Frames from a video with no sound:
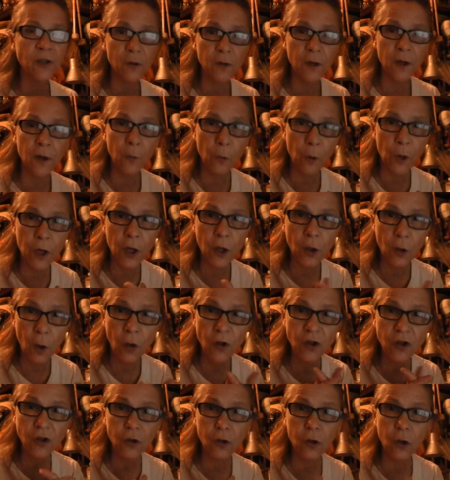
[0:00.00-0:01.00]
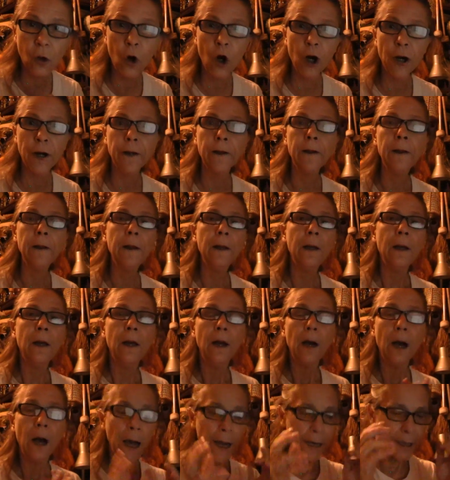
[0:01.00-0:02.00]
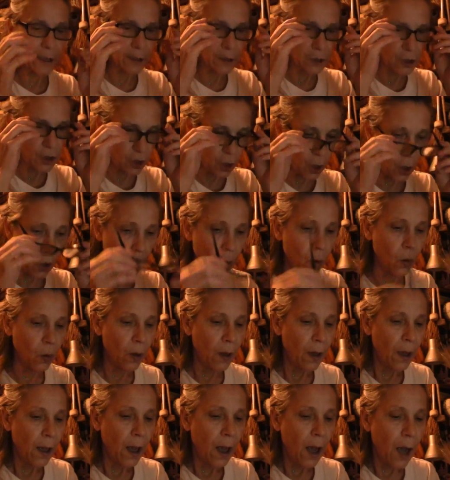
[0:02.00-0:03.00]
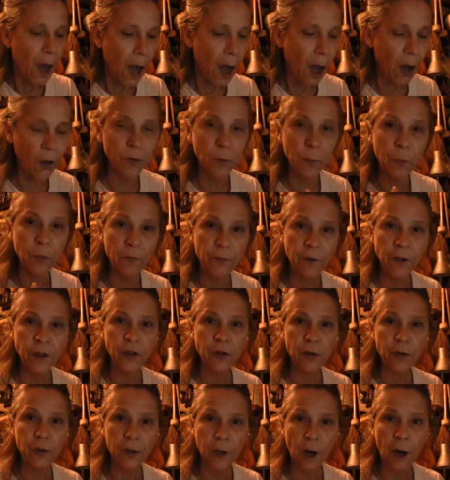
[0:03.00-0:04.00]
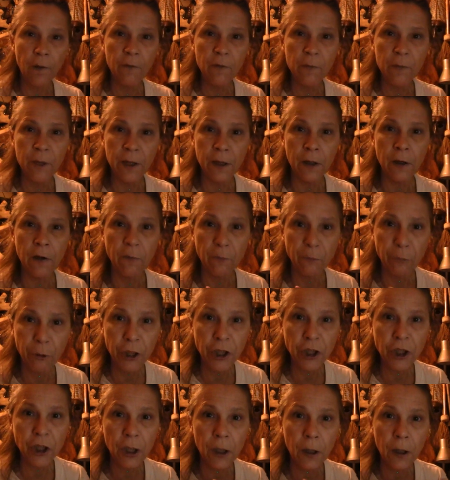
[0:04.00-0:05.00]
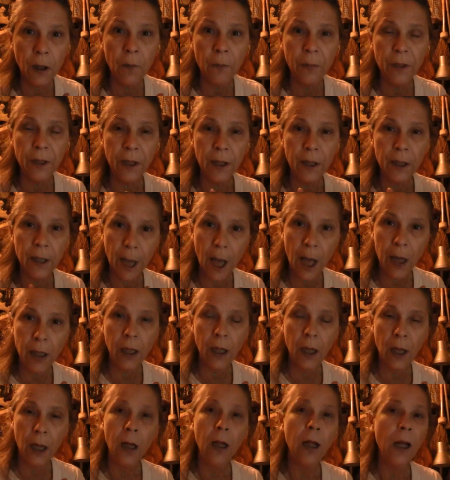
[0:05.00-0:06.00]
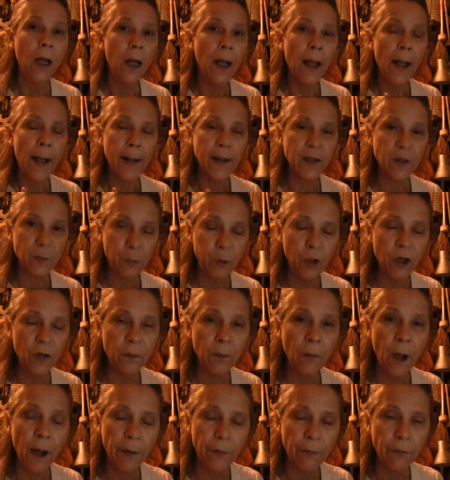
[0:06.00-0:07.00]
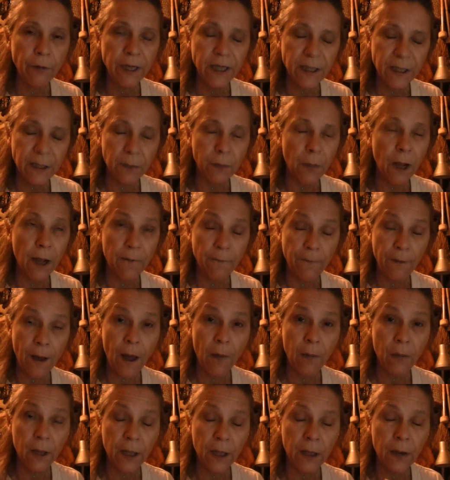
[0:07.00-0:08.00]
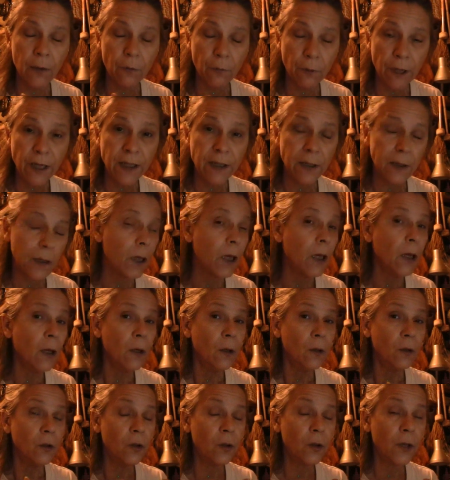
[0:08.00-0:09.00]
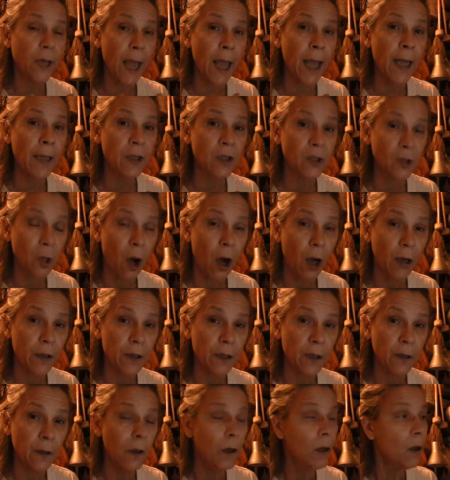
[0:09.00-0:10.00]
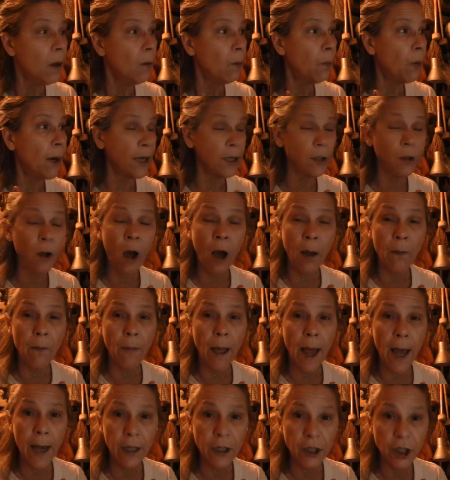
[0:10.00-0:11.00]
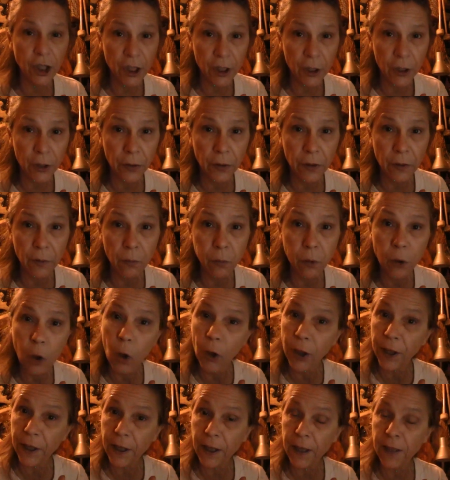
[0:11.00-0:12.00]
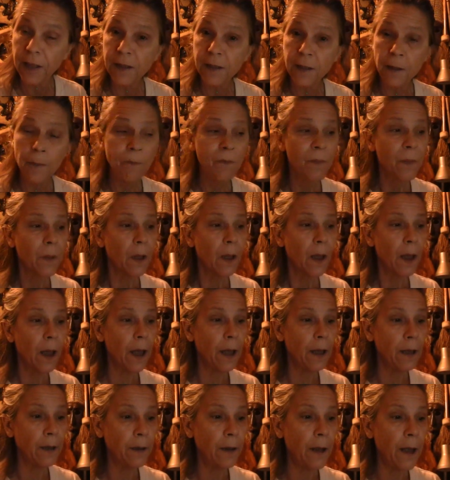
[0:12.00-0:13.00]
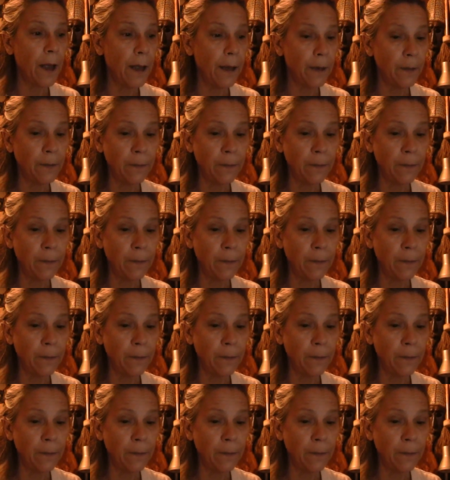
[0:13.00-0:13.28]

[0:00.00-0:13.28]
So that when it goes to court, I can show how the provincial government of British Columbia, Canada, has put my family at risk to gangstalking by not managing their employees and